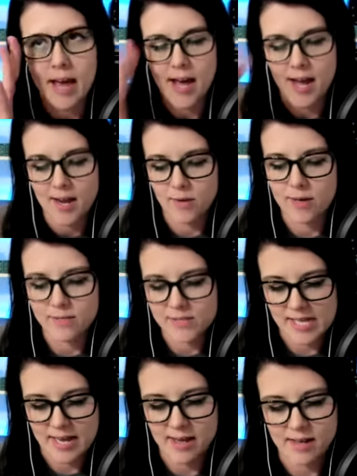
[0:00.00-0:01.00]
that, I would have
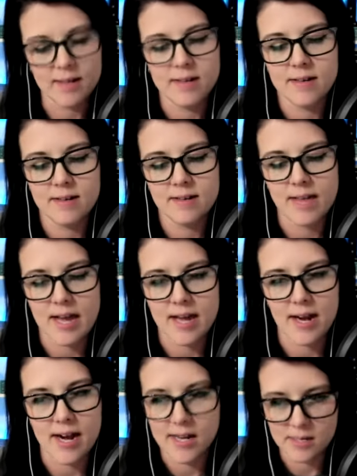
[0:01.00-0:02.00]
said that
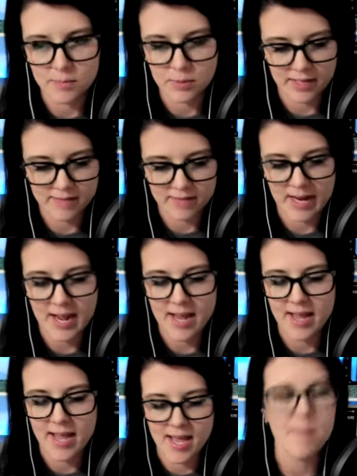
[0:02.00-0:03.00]
I need to believe that
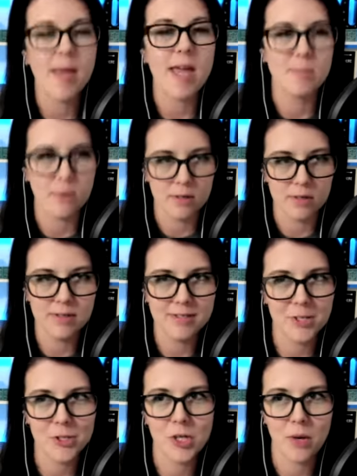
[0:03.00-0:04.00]
I am able
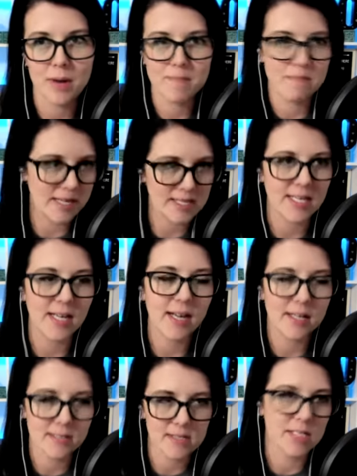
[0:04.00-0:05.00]
to show up messy
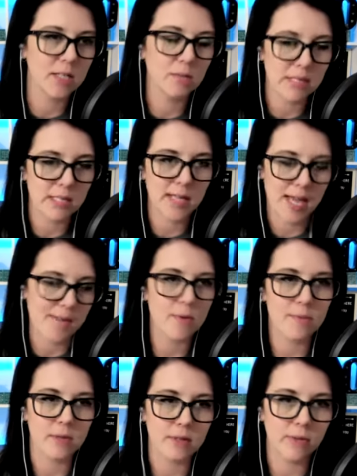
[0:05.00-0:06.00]
and still be
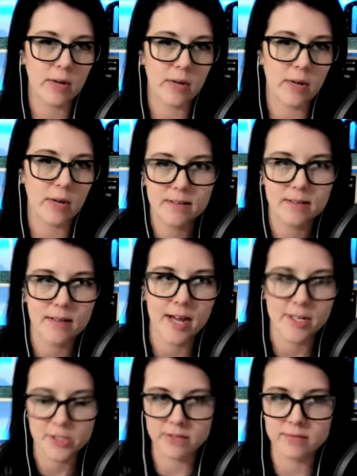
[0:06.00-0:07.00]
capable of what I
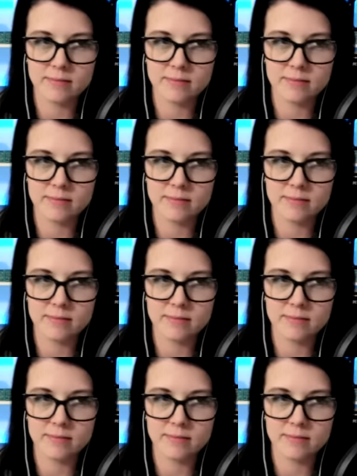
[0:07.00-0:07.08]
Correct.